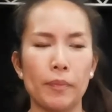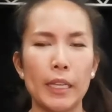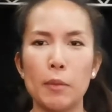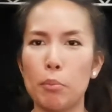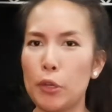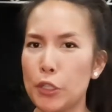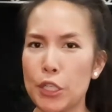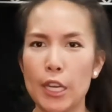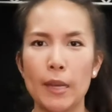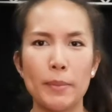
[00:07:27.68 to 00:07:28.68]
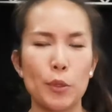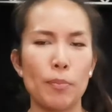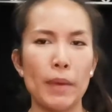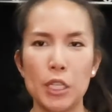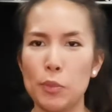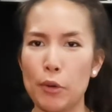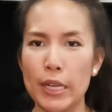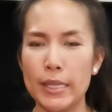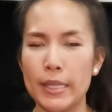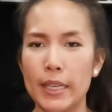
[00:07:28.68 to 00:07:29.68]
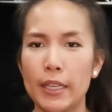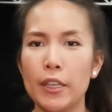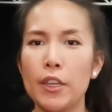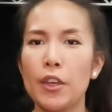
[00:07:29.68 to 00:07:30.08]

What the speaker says: in push-ups or bench pressing.